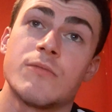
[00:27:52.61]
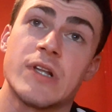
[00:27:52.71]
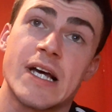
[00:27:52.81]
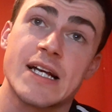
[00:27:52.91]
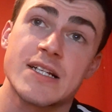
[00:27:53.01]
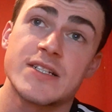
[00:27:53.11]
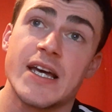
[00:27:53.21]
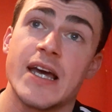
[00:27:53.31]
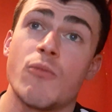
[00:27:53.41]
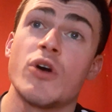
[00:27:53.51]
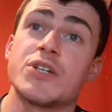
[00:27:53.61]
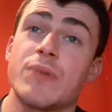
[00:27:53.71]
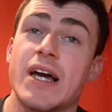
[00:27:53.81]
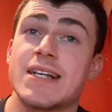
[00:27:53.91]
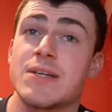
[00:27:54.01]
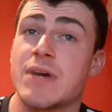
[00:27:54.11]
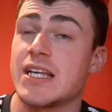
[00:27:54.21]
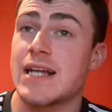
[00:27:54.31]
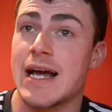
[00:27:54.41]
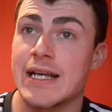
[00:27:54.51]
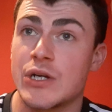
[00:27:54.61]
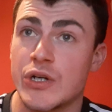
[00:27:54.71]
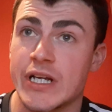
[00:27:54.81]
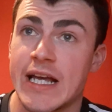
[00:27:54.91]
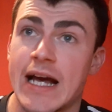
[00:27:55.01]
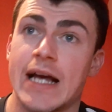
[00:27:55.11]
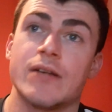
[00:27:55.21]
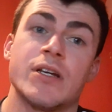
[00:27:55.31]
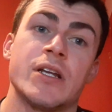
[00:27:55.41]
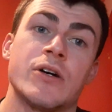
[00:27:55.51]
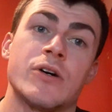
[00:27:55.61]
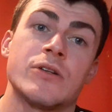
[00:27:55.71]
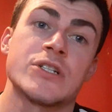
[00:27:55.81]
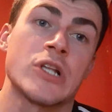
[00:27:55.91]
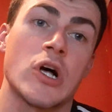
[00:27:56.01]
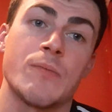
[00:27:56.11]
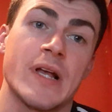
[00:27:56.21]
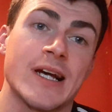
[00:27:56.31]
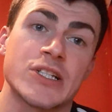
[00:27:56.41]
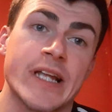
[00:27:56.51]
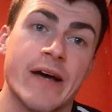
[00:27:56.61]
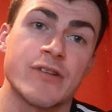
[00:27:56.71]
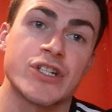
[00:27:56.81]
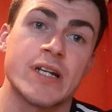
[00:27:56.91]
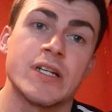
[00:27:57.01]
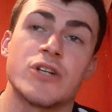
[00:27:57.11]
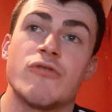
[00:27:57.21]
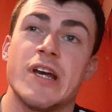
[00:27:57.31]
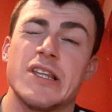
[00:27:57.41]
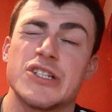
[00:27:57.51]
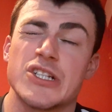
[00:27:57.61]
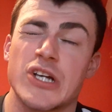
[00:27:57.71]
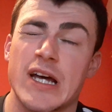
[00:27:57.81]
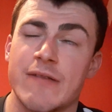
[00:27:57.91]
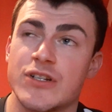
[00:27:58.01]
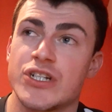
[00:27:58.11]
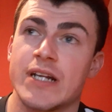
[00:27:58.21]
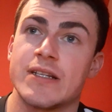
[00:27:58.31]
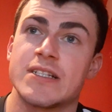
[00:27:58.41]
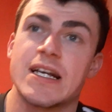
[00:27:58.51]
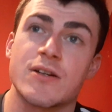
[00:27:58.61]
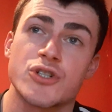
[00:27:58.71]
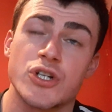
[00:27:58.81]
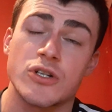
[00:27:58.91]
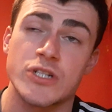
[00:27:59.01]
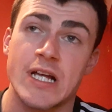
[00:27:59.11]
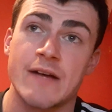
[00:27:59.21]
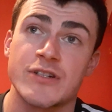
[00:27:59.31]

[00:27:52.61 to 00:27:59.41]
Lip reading: But like I say, which players are Man United going to get? You know, there's a lot of players on our agenda. Grealish is on our agenda. Sancho's on our